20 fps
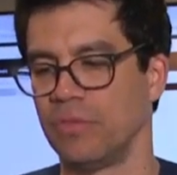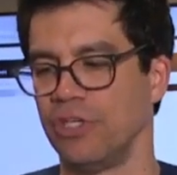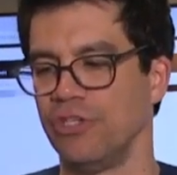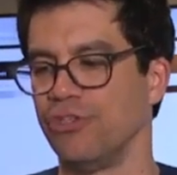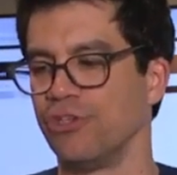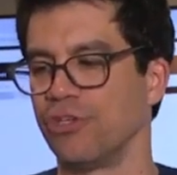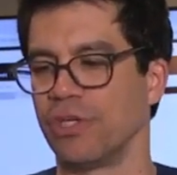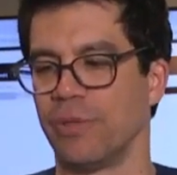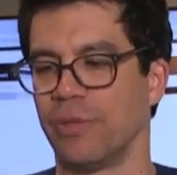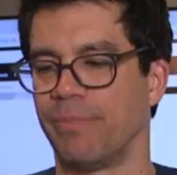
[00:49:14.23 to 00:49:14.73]

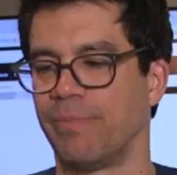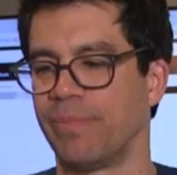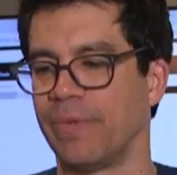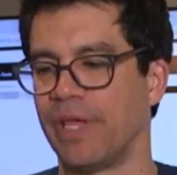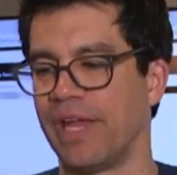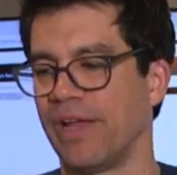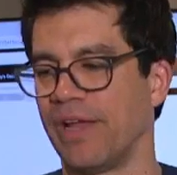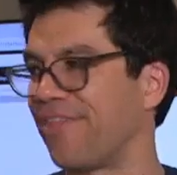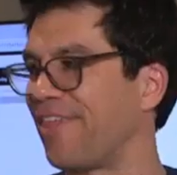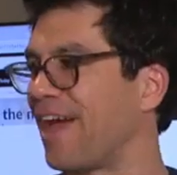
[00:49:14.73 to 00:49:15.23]
you're gonna
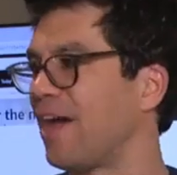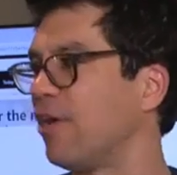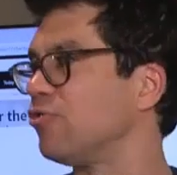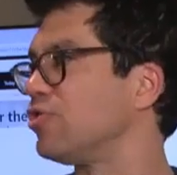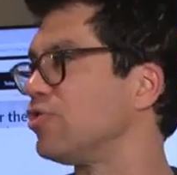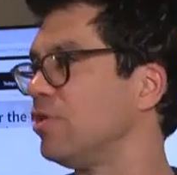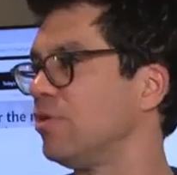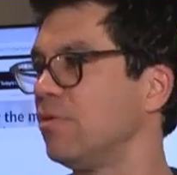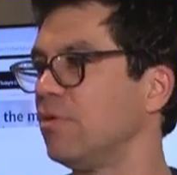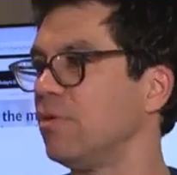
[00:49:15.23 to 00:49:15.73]
get a
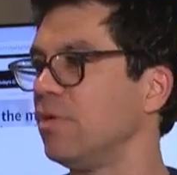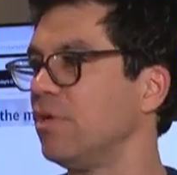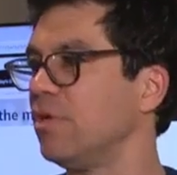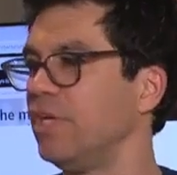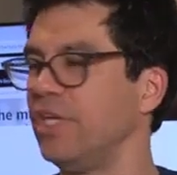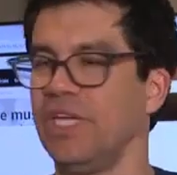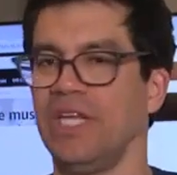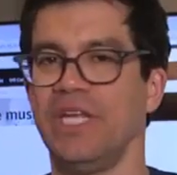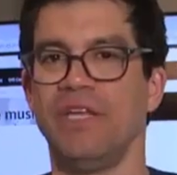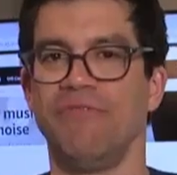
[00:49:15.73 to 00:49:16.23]
thousand
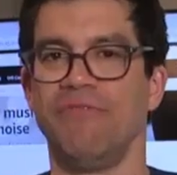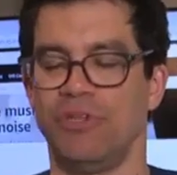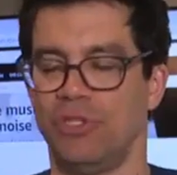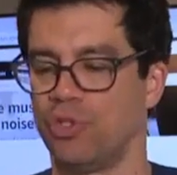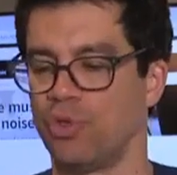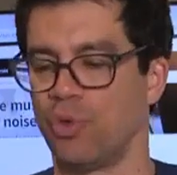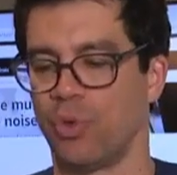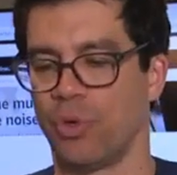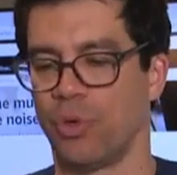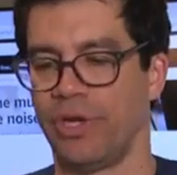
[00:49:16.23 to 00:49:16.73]
in
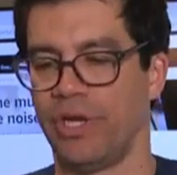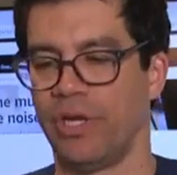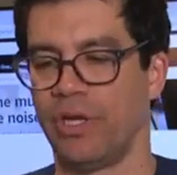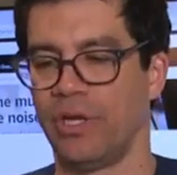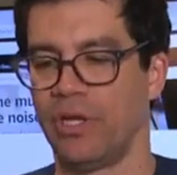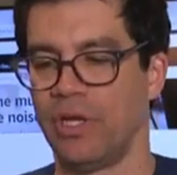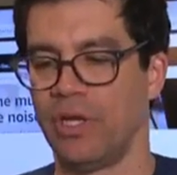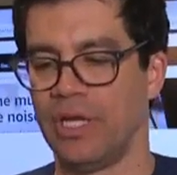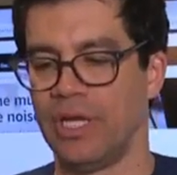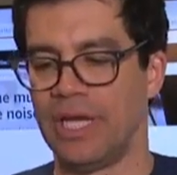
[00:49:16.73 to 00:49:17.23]
inventory
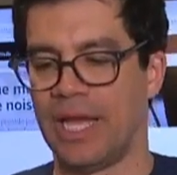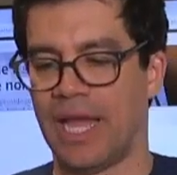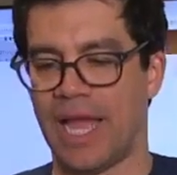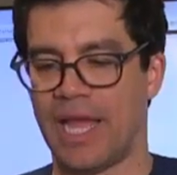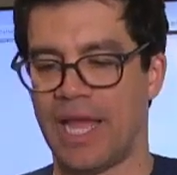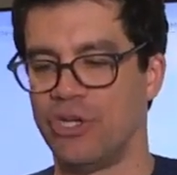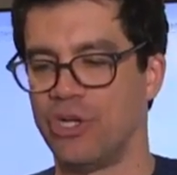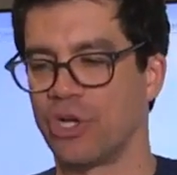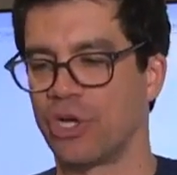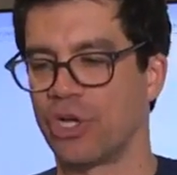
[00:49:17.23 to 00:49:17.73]

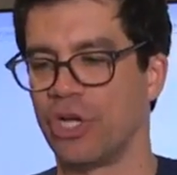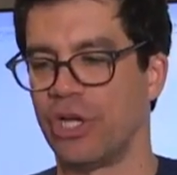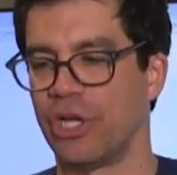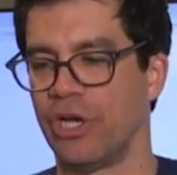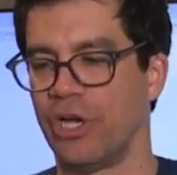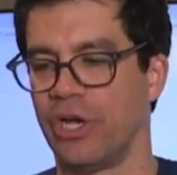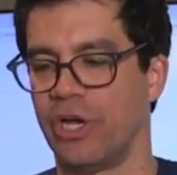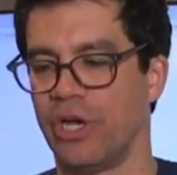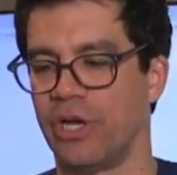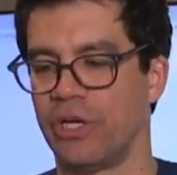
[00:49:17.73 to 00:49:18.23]
and you're
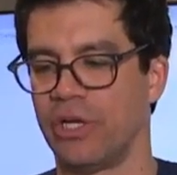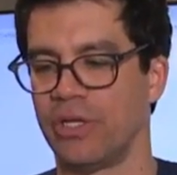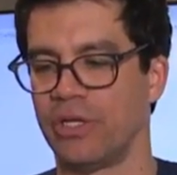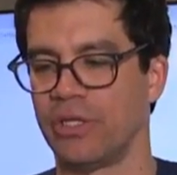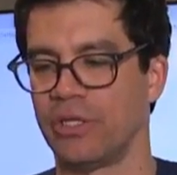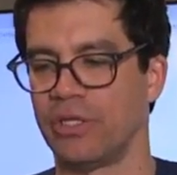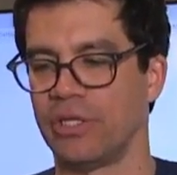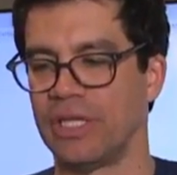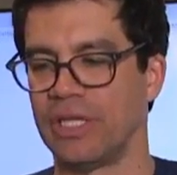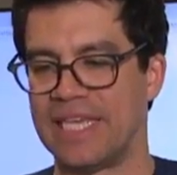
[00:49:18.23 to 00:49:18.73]
gonna
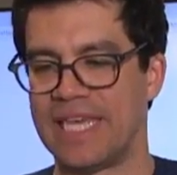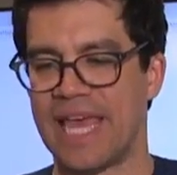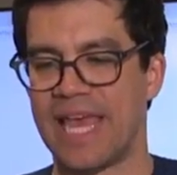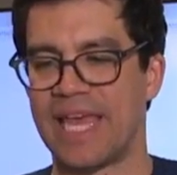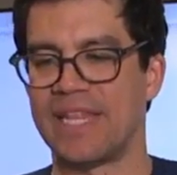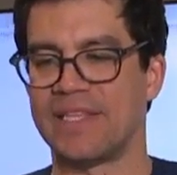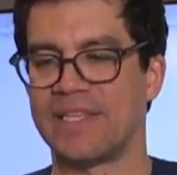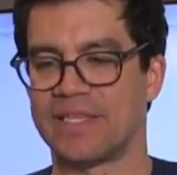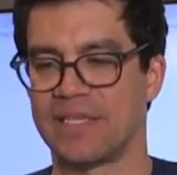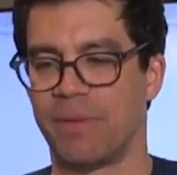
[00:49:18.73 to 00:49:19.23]

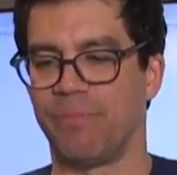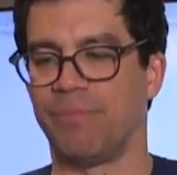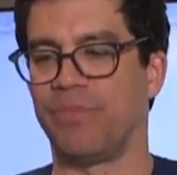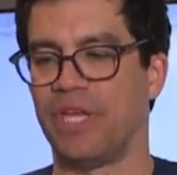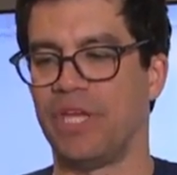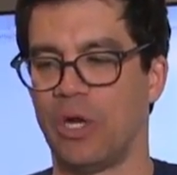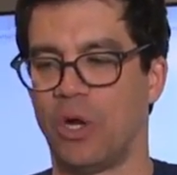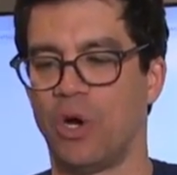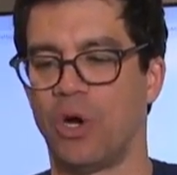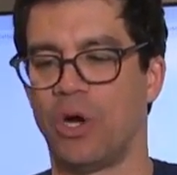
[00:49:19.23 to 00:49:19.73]
get
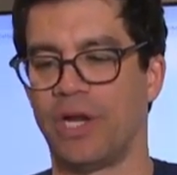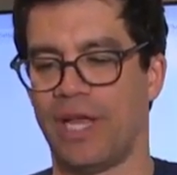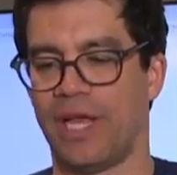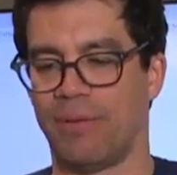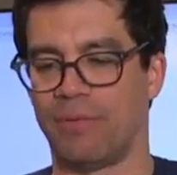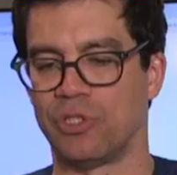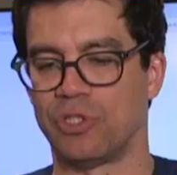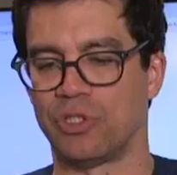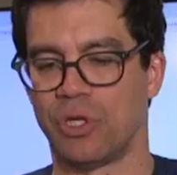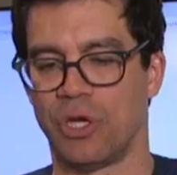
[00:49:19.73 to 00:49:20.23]
something on
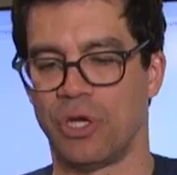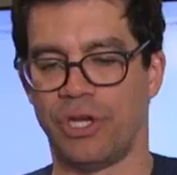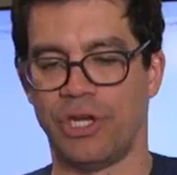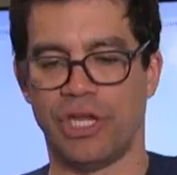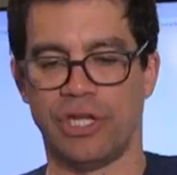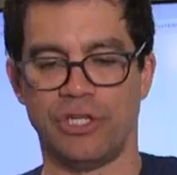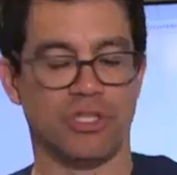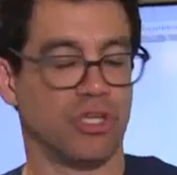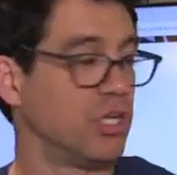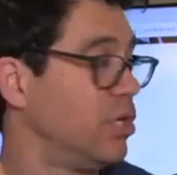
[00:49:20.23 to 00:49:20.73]
Amazon
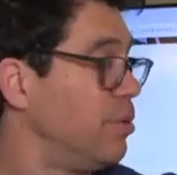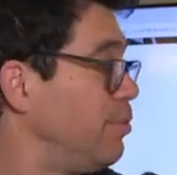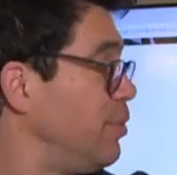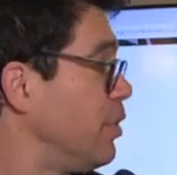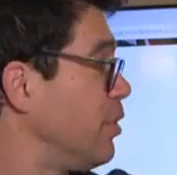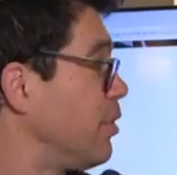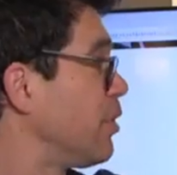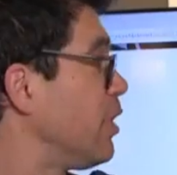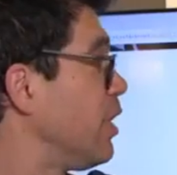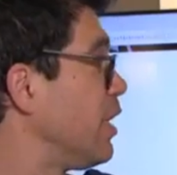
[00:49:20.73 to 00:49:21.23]
and you're gonna
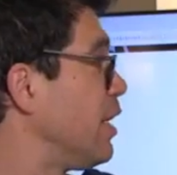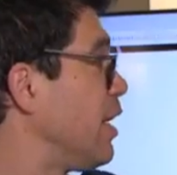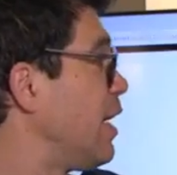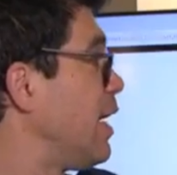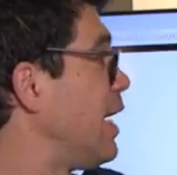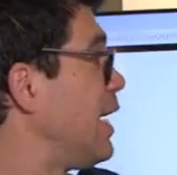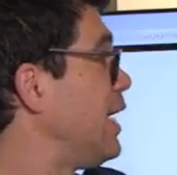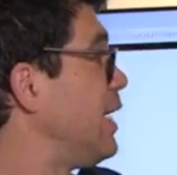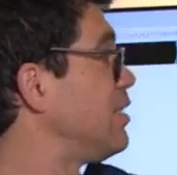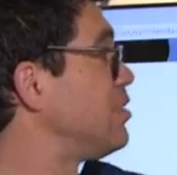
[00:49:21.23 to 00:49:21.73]
build an
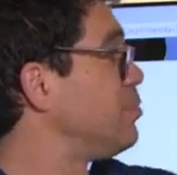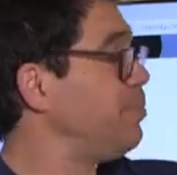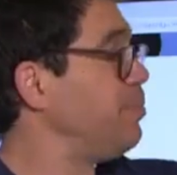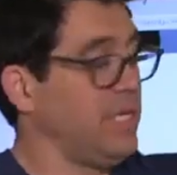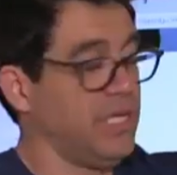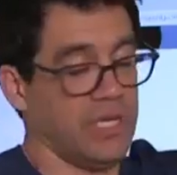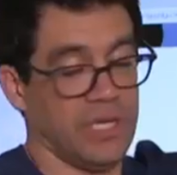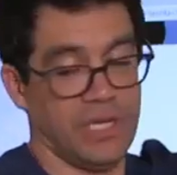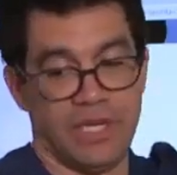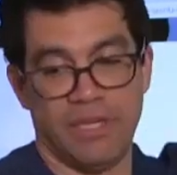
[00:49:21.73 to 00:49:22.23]

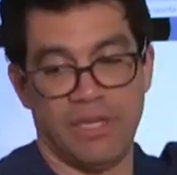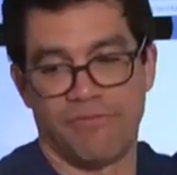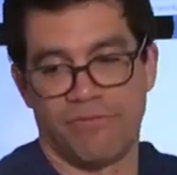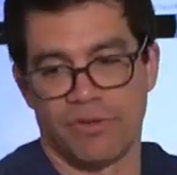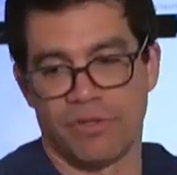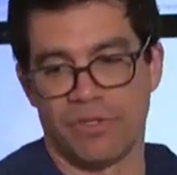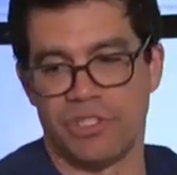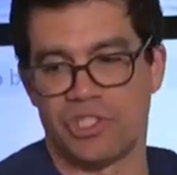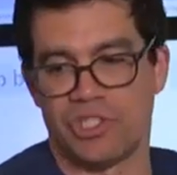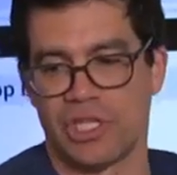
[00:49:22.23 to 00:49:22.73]
ISB, an
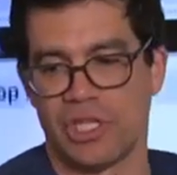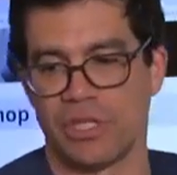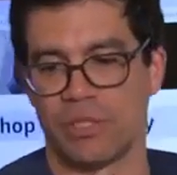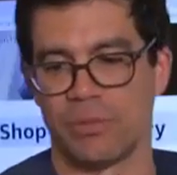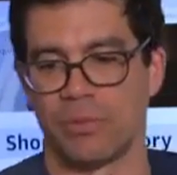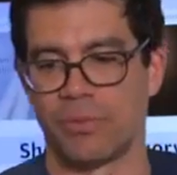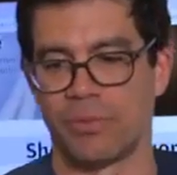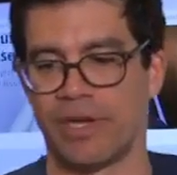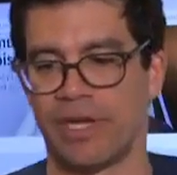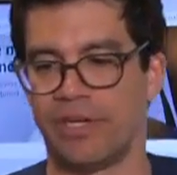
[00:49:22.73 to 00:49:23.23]
infinitely
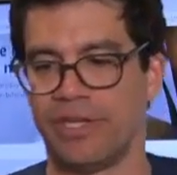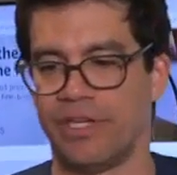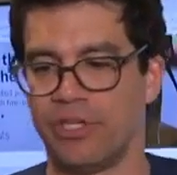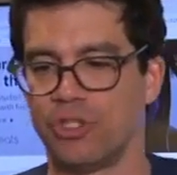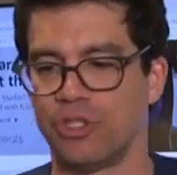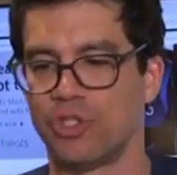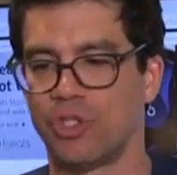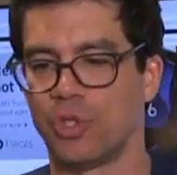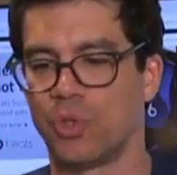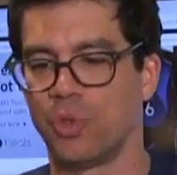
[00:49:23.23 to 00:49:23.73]
scalable round.
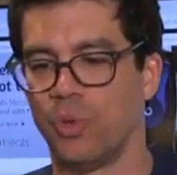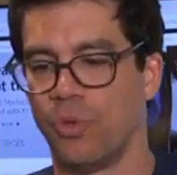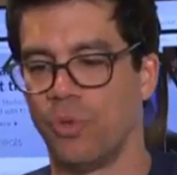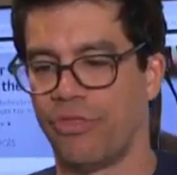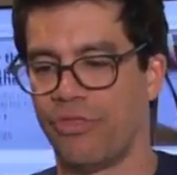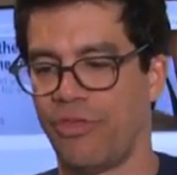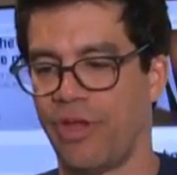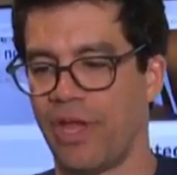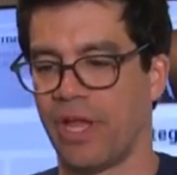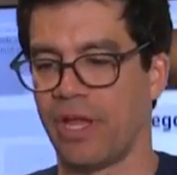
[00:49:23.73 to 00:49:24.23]
Here's the cool
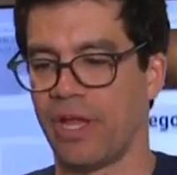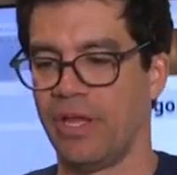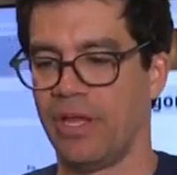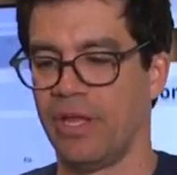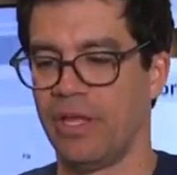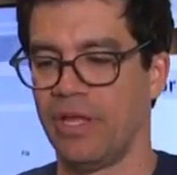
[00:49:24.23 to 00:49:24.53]
thing.